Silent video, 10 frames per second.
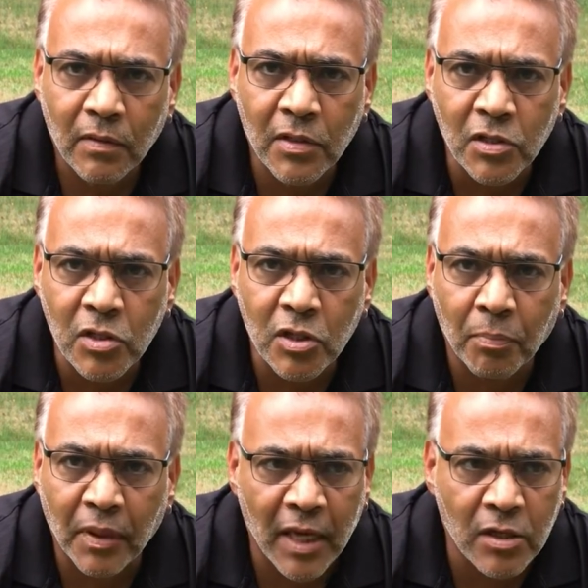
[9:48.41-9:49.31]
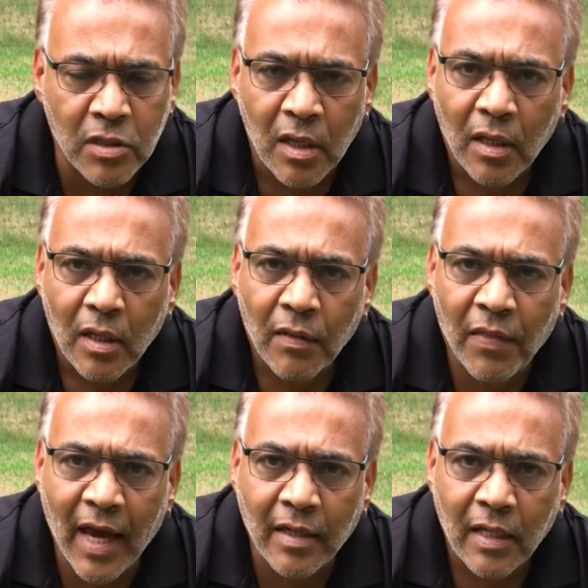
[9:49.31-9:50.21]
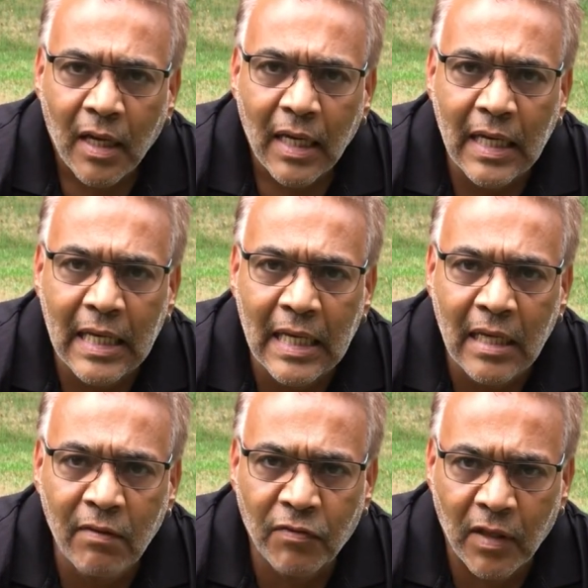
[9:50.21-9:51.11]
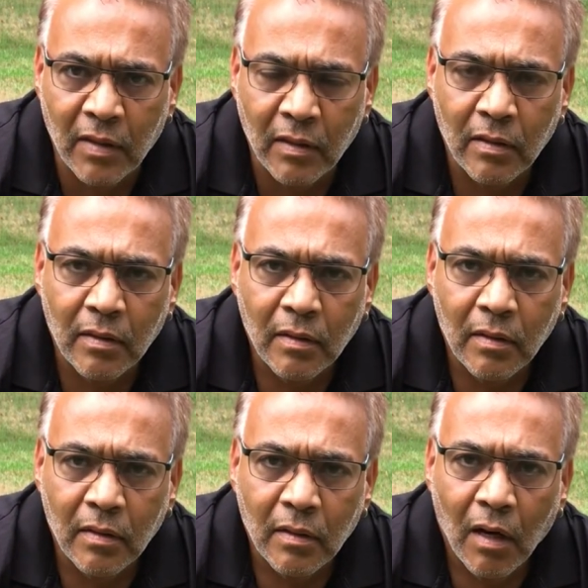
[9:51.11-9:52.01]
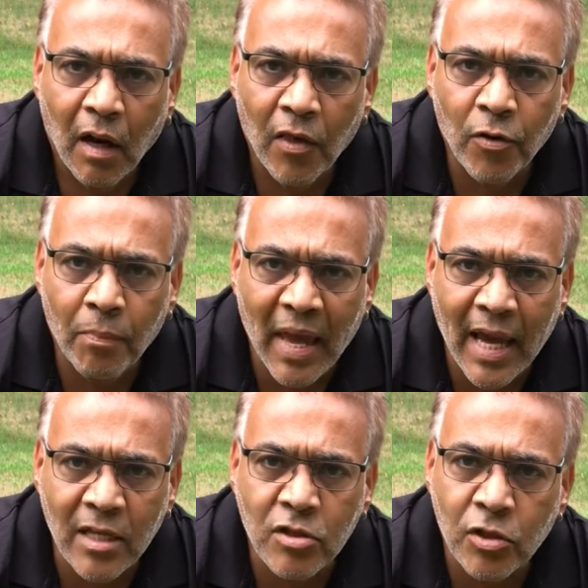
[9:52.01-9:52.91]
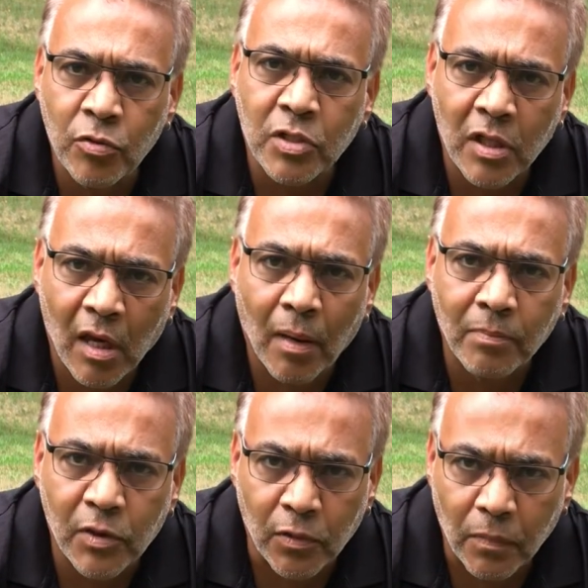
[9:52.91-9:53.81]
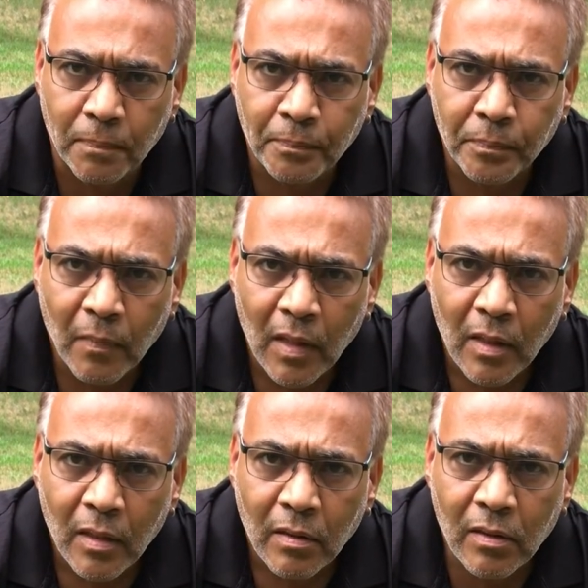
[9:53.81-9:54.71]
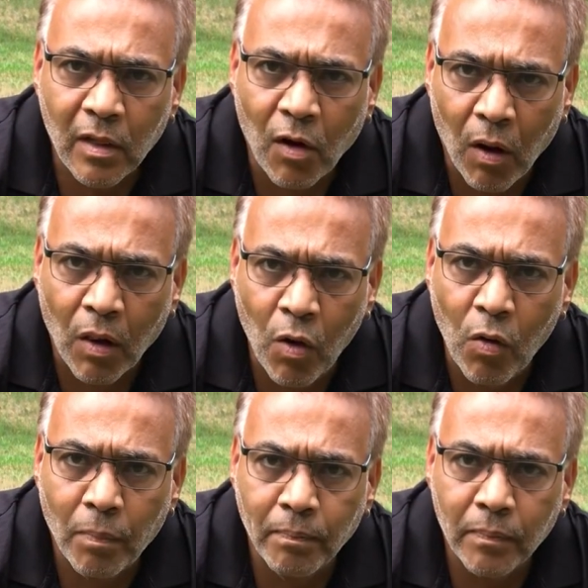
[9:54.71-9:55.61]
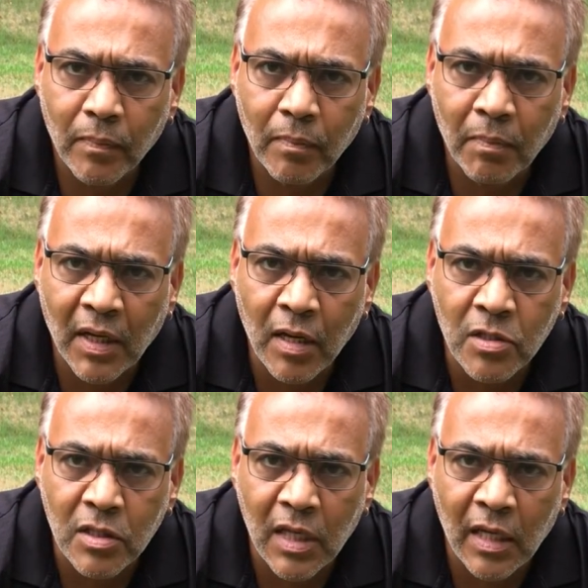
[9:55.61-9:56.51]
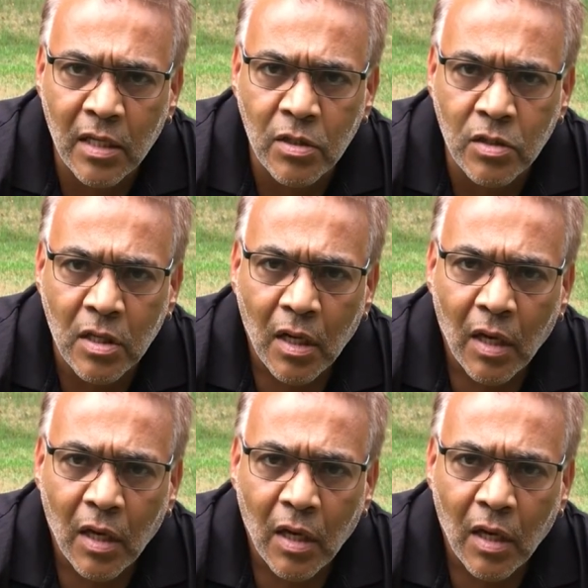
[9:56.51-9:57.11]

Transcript: This is a place that even other bands used to come to call home, because it is